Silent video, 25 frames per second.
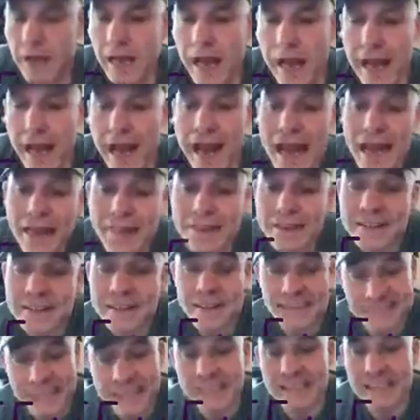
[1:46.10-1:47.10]
are the
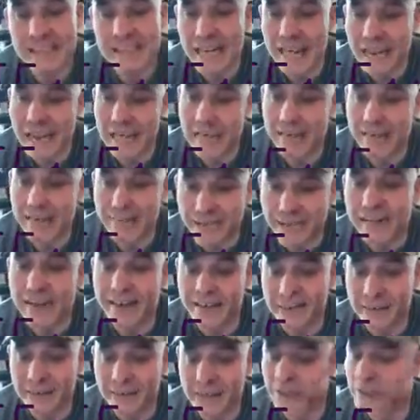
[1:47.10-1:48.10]
Cincinnati
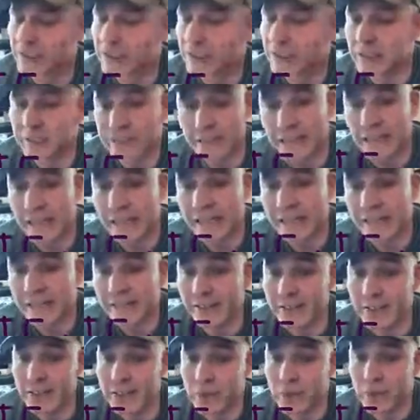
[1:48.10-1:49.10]
Royals. The Cincinnati
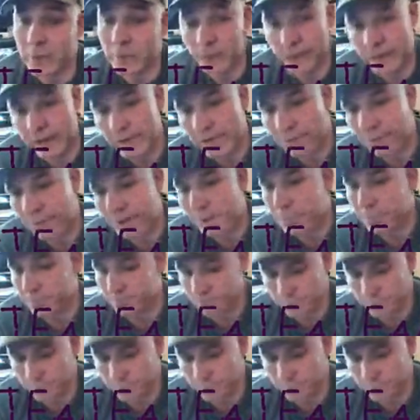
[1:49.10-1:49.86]
Royals played from